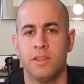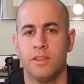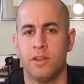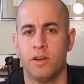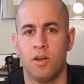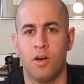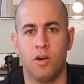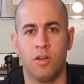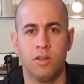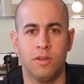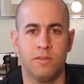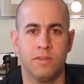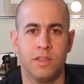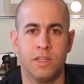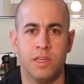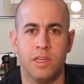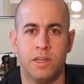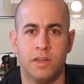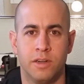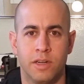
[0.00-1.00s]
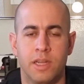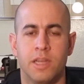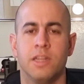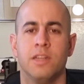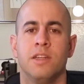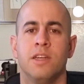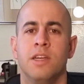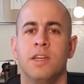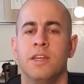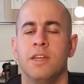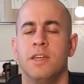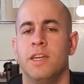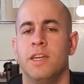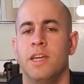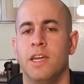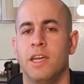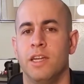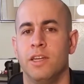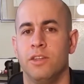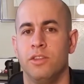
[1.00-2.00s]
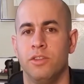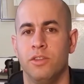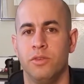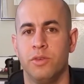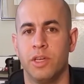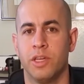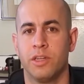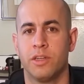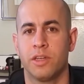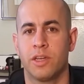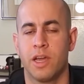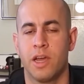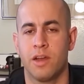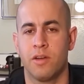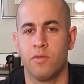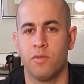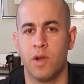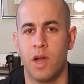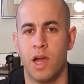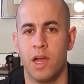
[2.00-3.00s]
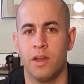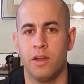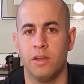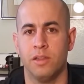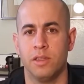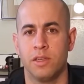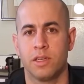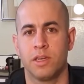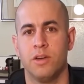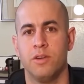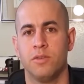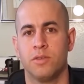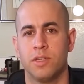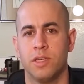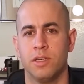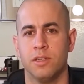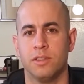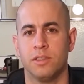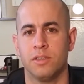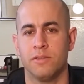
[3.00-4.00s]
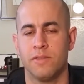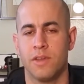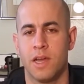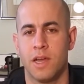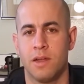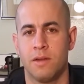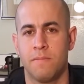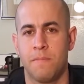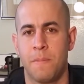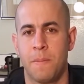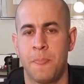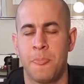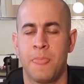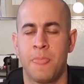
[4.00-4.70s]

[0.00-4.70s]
They're all over the internet, and you get to kind of ride on the coattails of that.